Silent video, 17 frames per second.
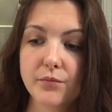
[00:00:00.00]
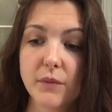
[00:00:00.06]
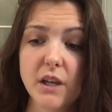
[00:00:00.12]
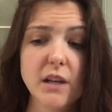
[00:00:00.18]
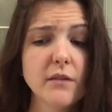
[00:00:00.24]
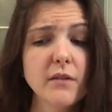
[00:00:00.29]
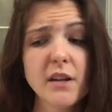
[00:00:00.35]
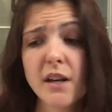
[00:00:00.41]

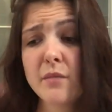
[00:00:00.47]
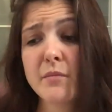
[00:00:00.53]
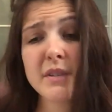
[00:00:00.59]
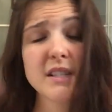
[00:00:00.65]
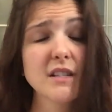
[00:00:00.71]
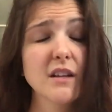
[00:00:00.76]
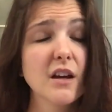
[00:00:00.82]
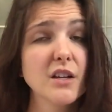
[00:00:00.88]
even getting
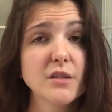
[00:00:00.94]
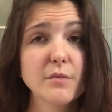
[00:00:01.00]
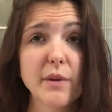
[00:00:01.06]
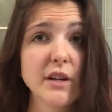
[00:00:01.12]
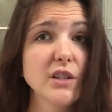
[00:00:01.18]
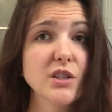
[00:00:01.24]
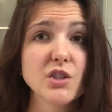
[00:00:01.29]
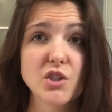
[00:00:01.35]
massaged by
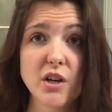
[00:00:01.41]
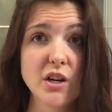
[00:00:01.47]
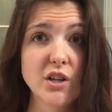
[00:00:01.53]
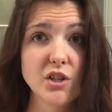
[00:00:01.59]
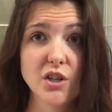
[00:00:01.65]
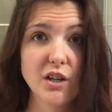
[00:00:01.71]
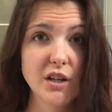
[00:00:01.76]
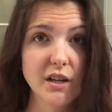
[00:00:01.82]
a
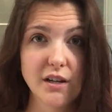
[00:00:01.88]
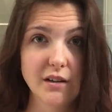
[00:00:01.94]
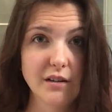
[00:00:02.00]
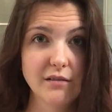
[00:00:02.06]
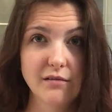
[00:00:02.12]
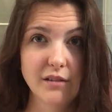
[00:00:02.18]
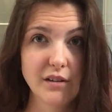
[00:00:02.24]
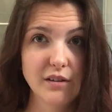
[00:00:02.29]
stranger
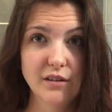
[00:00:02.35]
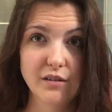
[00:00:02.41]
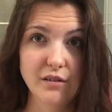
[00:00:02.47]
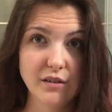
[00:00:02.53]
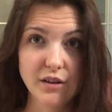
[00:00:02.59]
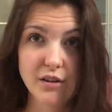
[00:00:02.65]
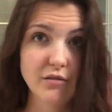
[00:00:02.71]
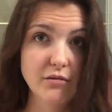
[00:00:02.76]

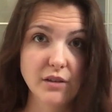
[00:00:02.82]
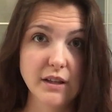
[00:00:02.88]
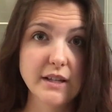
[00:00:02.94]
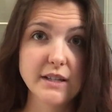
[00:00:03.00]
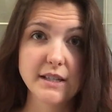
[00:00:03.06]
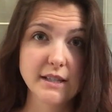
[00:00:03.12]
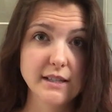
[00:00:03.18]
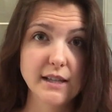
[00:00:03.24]
it
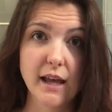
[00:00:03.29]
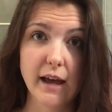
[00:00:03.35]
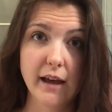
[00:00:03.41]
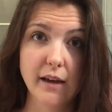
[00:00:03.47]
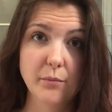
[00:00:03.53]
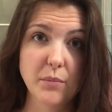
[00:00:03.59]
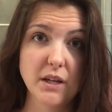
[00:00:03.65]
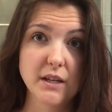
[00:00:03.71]
releases
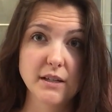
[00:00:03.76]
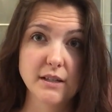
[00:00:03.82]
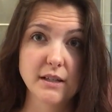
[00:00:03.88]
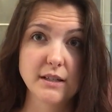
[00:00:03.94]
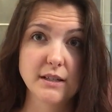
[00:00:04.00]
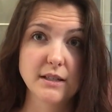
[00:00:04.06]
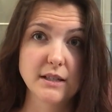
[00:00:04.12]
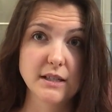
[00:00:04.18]
that because
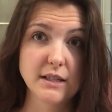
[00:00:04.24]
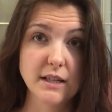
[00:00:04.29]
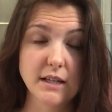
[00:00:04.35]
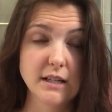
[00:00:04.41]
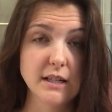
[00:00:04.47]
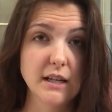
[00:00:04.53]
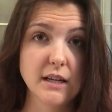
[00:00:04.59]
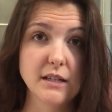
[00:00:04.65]
it's the
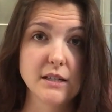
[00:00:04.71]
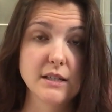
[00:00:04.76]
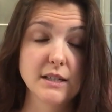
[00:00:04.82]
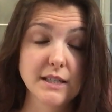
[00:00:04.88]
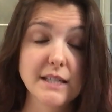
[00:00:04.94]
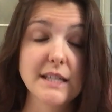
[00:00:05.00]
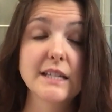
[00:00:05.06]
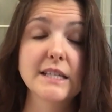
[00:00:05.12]
skin
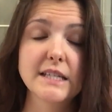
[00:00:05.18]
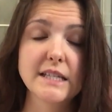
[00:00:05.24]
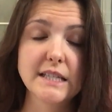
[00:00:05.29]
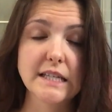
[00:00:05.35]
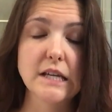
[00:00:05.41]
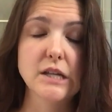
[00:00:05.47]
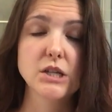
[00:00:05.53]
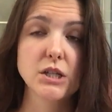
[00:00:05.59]
to
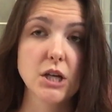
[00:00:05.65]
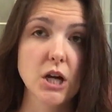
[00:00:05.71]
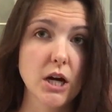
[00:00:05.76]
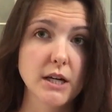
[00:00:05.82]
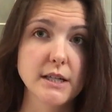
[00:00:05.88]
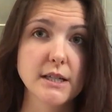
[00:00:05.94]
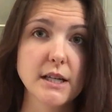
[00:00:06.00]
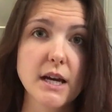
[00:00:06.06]
skin
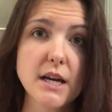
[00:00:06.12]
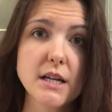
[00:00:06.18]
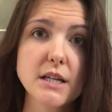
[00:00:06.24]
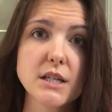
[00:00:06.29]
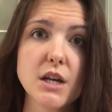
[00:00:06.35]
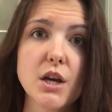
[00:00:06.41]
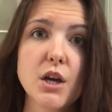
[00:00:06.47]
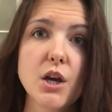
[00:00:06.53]

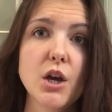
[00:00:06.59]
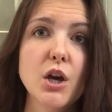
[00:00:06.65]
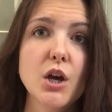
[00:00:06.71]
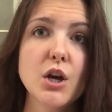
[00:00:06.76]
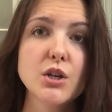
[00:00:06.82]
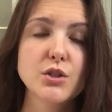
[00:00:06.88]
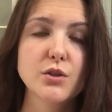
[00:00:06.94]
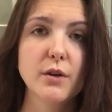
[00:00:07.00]
contact.
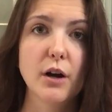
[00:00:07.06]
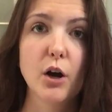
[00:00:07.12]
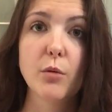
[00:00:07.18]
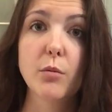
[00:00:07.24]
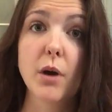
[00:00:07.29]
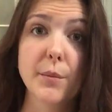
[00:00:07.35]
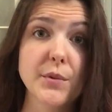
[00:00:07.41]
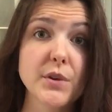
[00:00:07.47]
So to
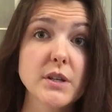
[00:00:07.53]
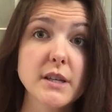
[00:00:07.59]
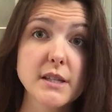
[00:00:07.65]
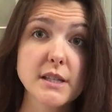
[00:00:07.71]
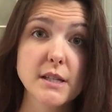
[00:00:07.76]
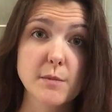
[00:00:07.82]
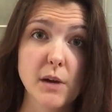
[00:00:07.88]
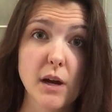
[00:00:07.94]
help calm your
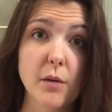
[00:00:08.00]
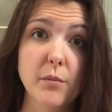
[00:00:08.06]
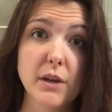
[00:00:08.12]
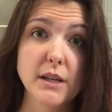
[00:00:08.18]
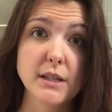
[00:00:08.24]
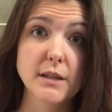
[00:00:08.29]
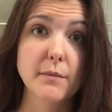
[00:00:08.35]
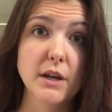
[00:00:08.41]
system down,
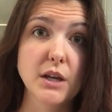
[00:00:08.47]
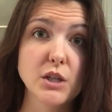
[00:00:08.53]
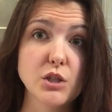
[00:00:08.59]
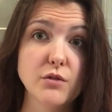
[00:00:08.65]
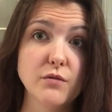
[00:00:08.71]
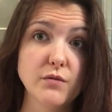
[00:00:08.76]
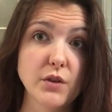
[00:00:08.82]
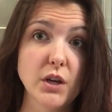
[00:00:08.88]
because it
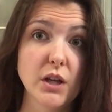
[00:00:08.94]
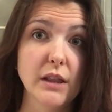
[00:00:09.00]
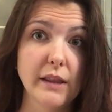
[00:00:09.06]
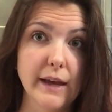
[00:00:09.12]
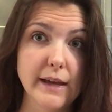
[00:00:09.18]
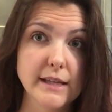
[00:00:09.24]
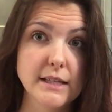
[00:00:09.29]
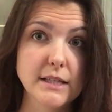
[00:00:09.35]
makes you feel
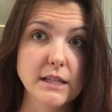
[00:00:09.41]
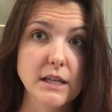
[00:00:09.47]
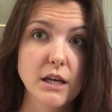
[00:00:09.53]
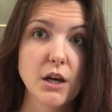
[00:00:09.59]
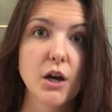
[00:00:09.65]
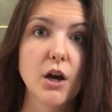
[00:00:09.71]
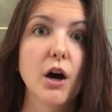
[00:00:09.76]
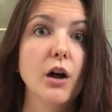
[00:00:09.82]
less
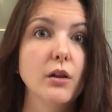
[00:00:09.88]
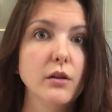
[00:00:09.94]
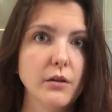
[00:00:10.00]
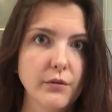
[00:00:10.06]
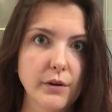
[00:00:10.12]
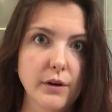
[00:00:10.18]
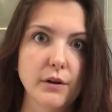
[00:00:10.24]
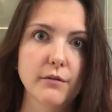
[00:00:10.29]

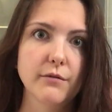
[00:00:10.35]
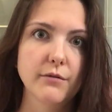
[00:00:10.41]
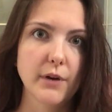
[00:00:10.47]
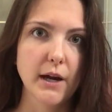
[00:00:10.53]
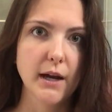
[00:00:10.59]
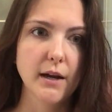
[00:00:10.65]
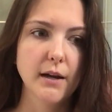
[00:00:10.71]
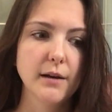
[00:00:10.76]
alone and
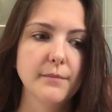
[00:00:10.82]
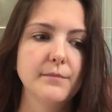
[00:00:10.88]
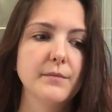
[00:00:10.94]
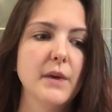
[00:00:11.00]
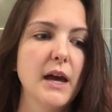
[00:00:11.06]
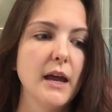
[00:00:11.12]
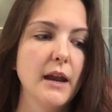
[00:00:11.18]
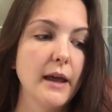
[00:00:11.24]
afraid
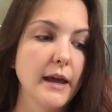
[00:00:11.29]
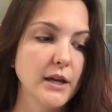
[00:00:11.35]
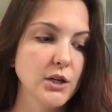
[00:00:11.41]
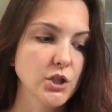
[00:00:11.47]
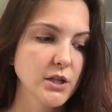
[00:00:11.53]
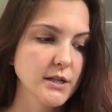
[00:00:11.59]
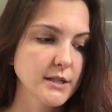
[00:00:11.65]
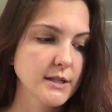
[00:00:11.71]
and
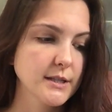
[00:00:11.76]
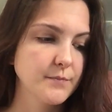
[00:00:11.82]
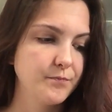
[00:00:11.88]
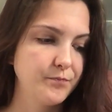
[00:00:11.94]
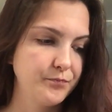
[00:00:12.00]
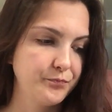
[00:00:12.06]
anxious.